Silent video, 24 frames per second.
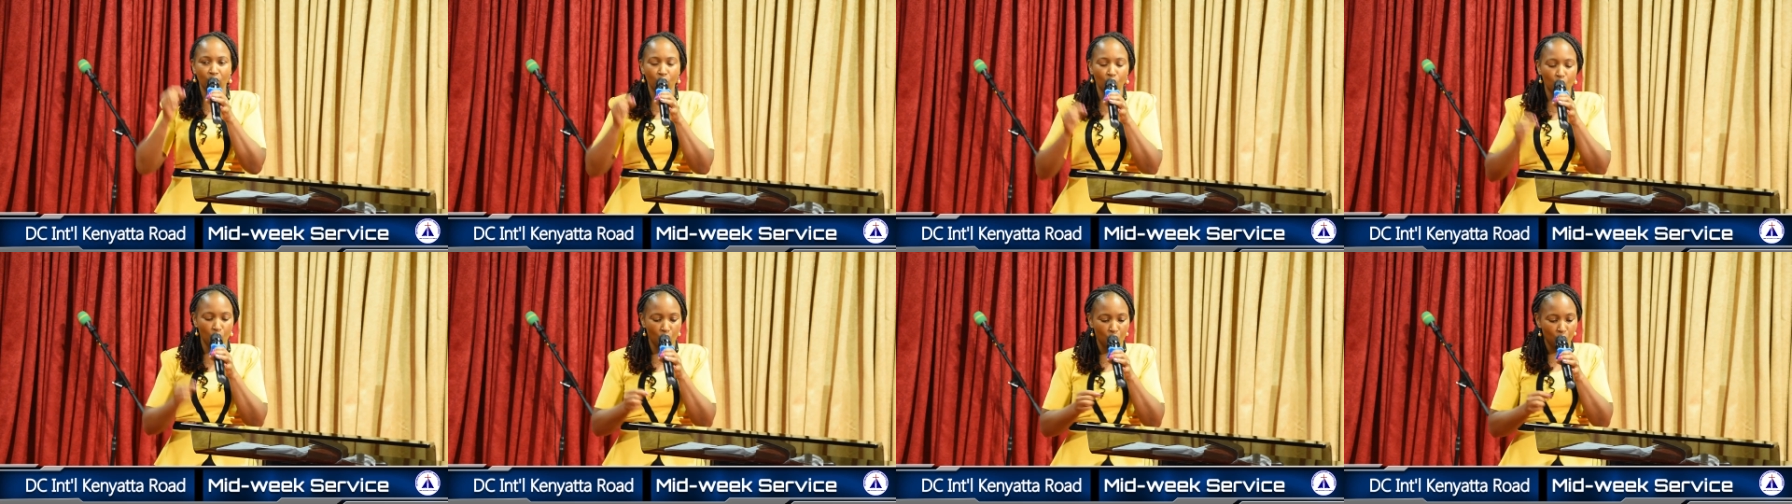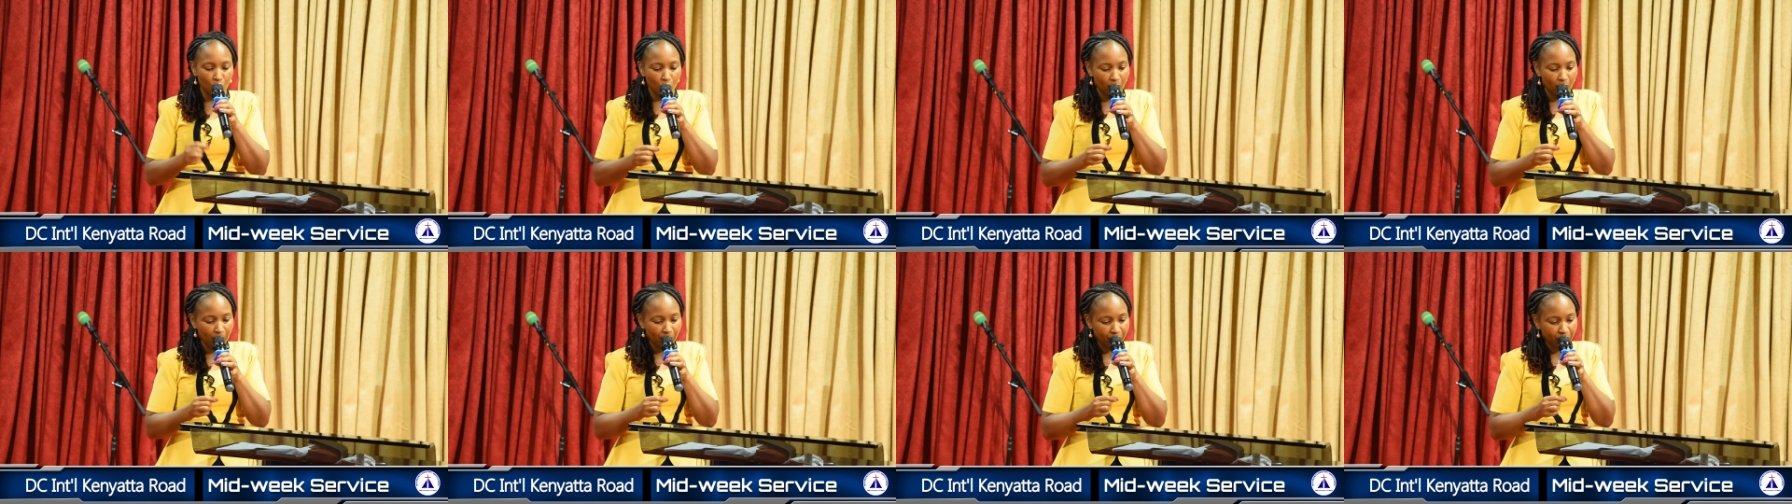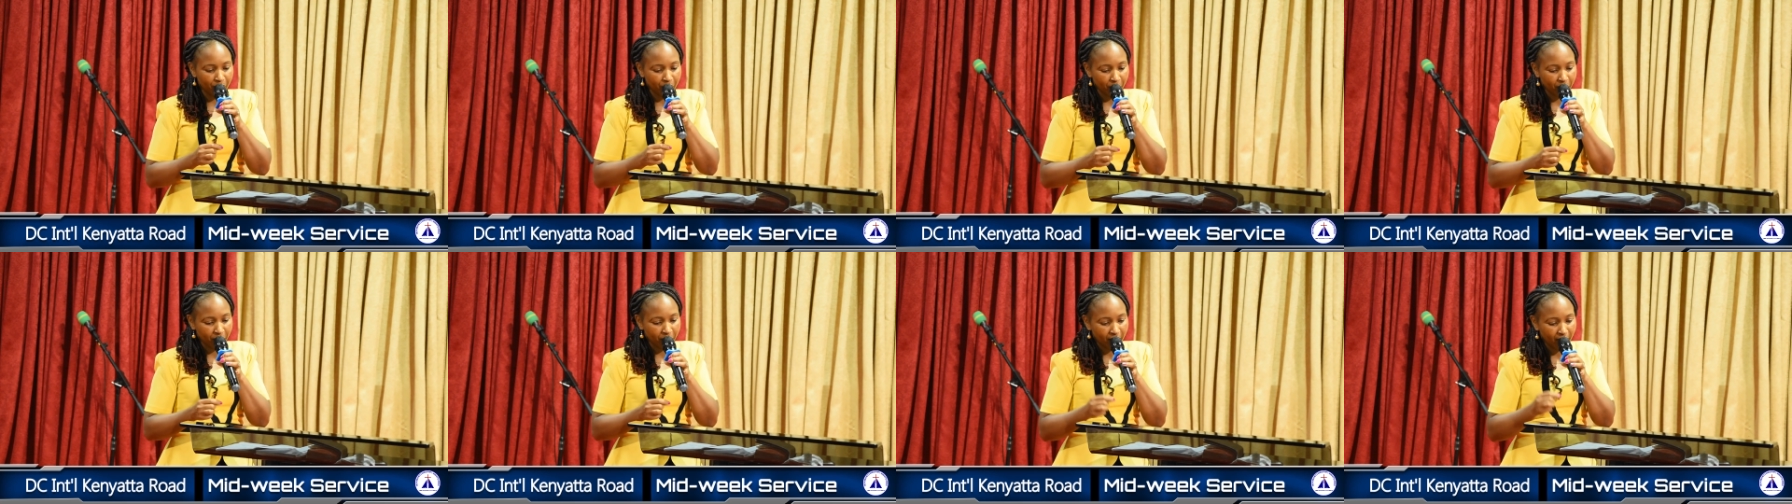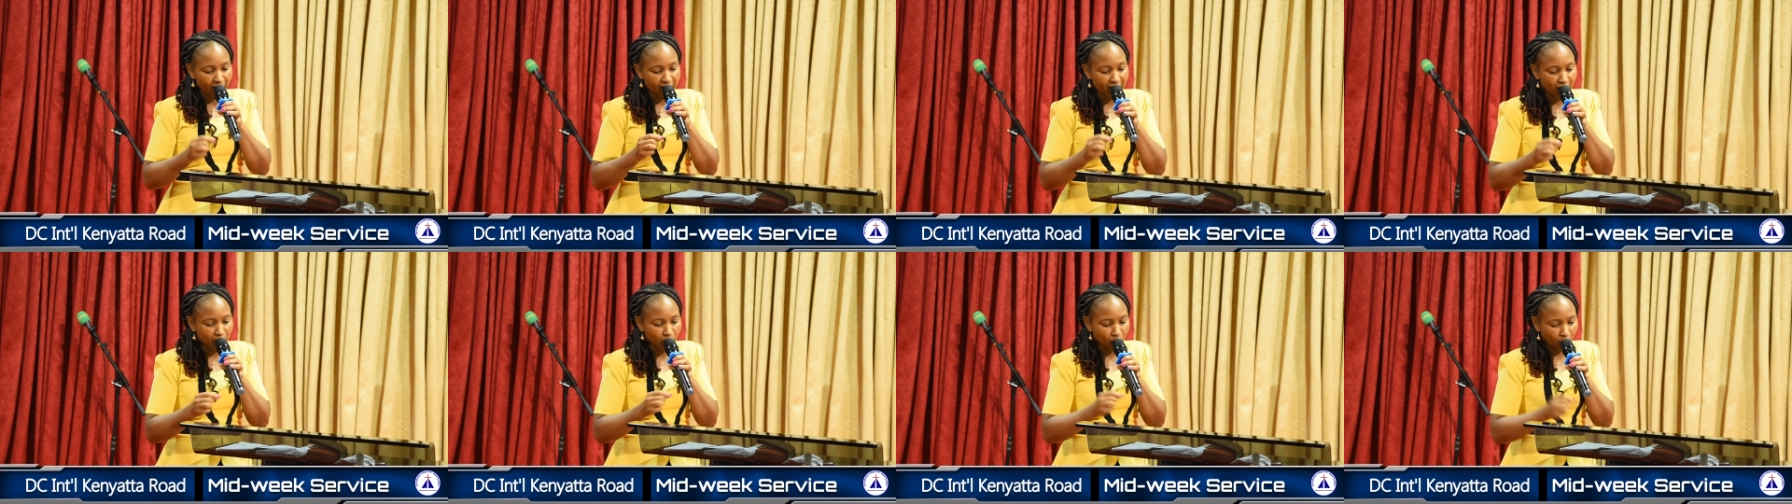go
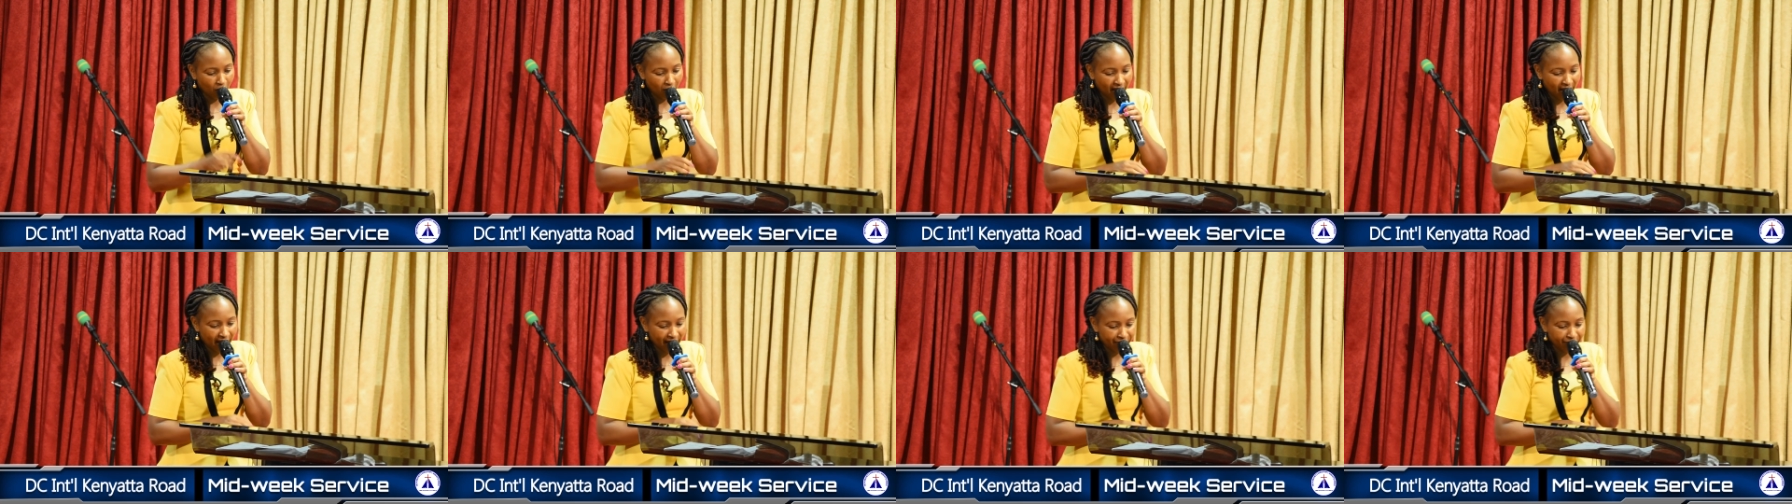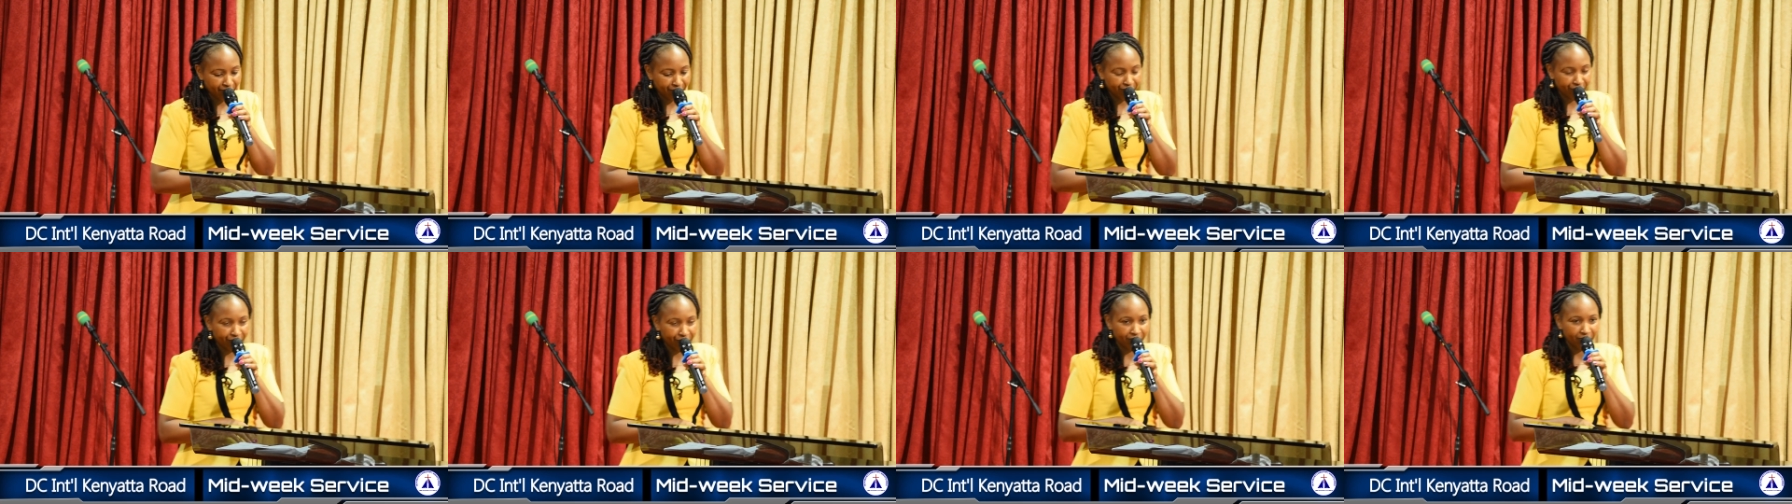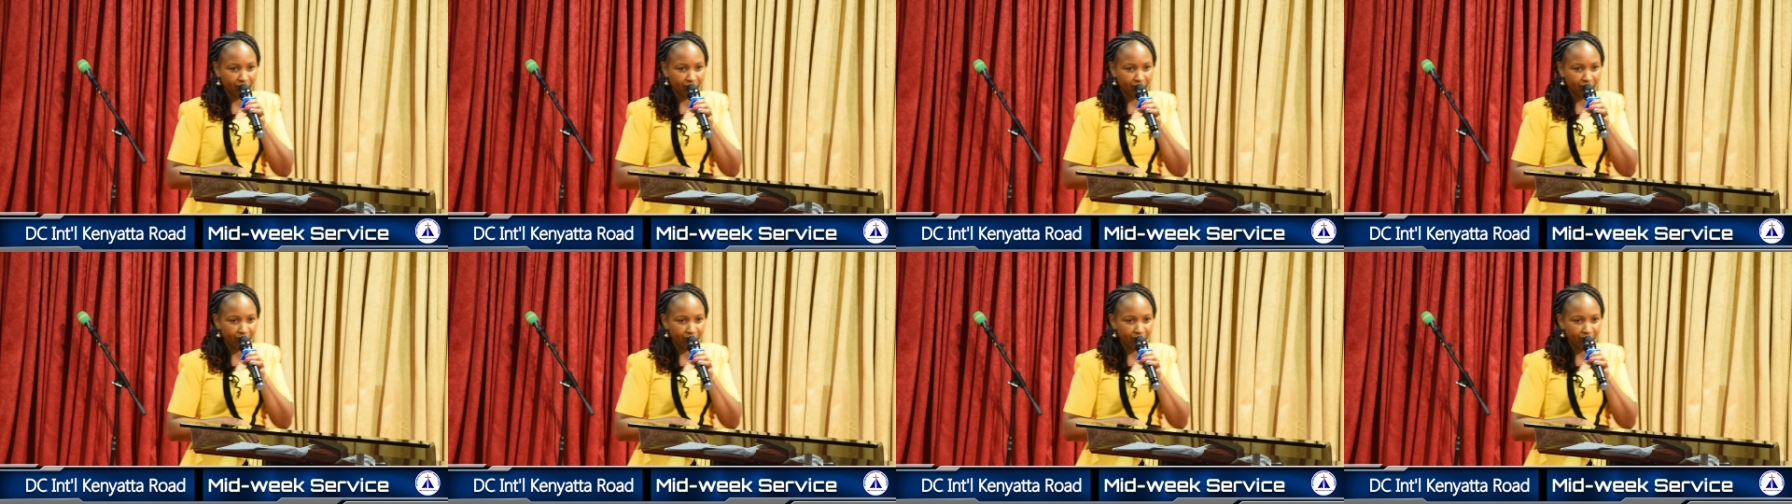in your life.